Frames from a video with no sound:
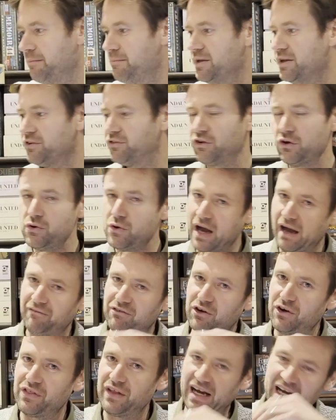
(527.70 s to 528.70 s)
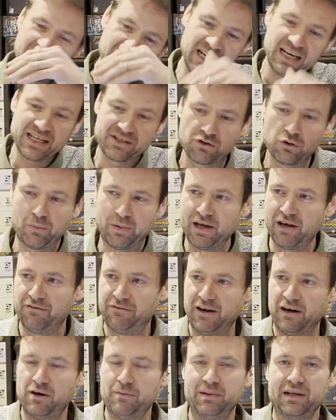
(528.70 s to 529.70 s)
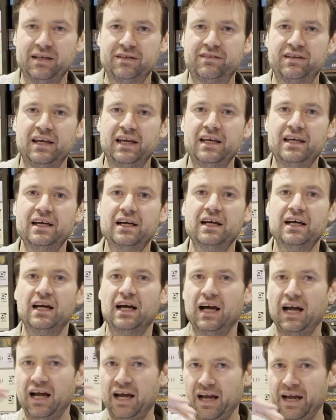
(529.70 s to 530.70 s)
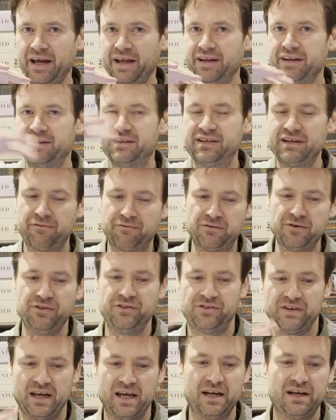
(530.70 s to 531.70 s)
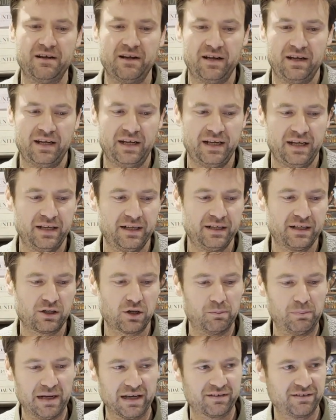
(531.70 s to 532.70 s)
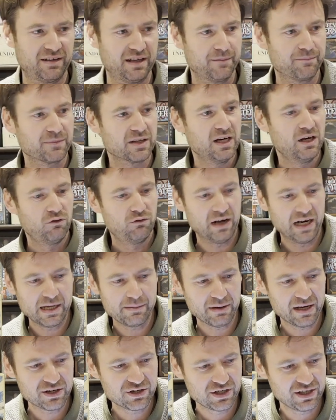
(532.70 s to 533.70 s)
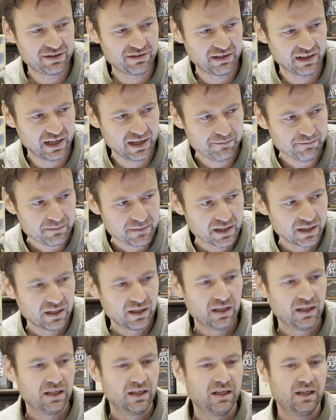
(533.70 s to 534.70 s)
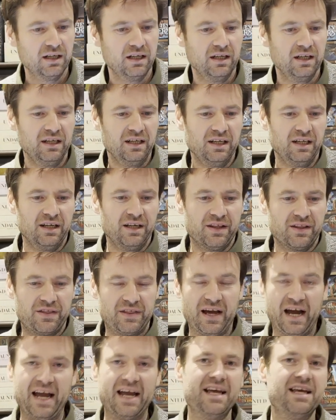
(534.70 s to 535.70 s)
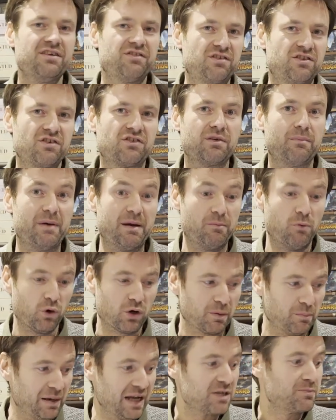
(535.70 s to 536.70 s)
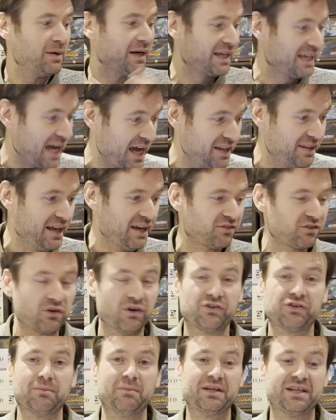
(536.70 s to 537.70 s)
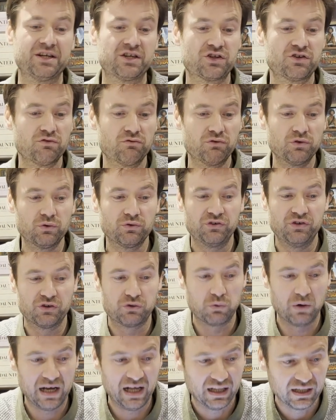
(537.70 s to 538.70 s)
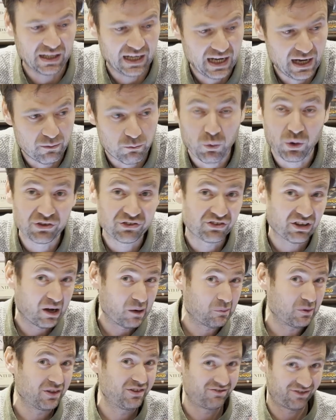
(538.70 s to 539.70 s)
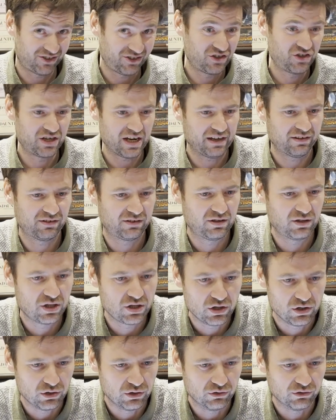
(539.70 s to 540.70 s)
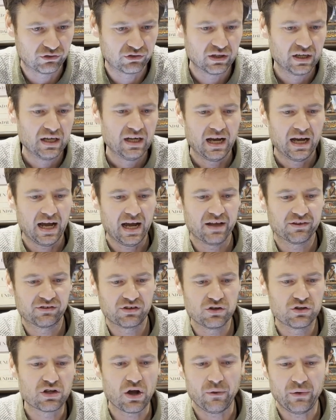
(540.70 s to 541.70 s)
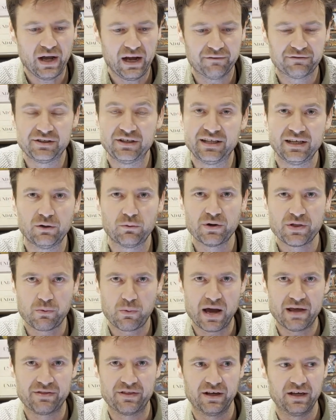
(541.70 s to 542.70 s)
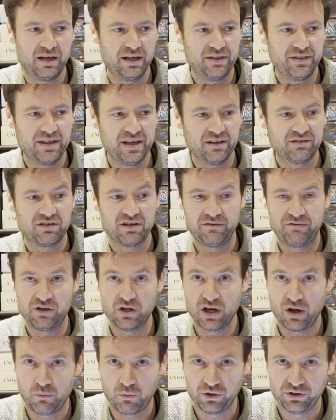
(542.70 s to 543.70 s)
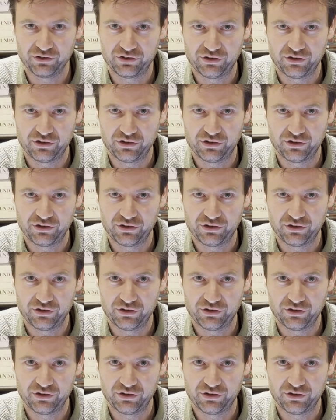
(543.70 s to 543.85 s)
So you have got that little bit of variability and difference in complexity. Rallyman GT, that is just a bit more complex, but again, that's got some additional rules as well. Ones I would suggest to use. So you don't have to deal with weather in this if you don't want